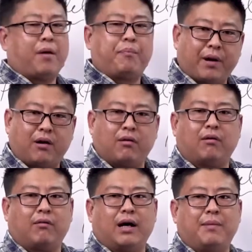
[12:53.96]
a
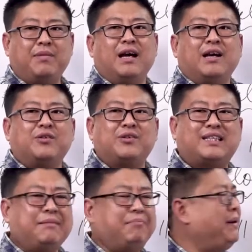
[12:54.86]
parallelogram, you
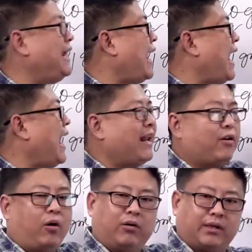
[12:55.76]
simply add
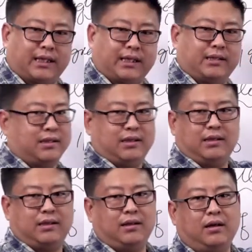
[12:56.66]
all the sides.
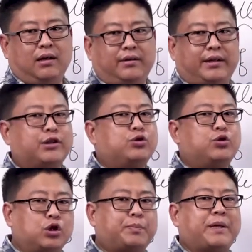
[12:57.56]
There's
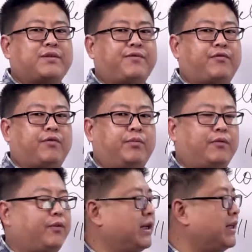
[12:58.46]
no specific formula
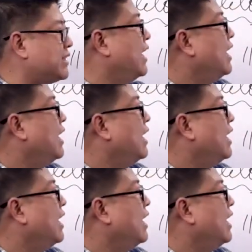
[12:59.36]
for this.